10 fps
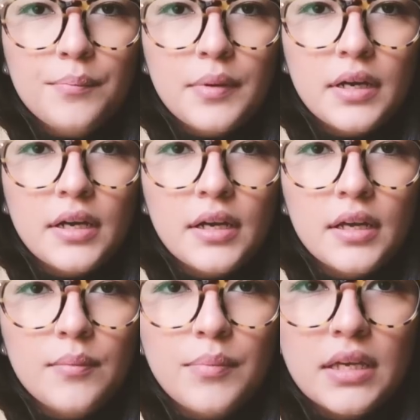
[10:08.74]

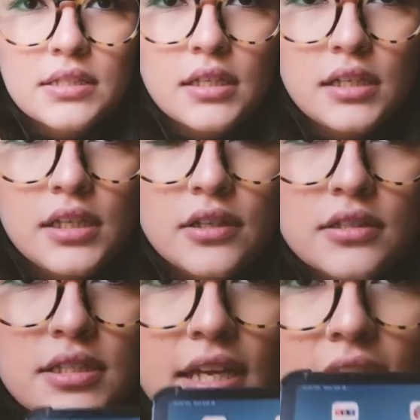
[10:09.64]
but it basically
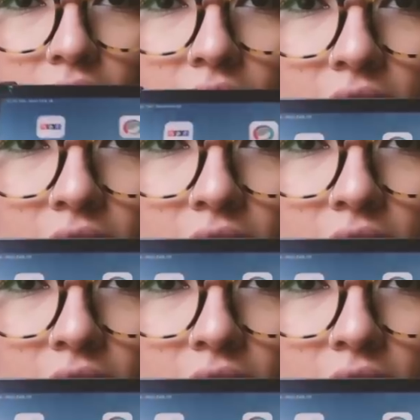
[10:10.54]
looks like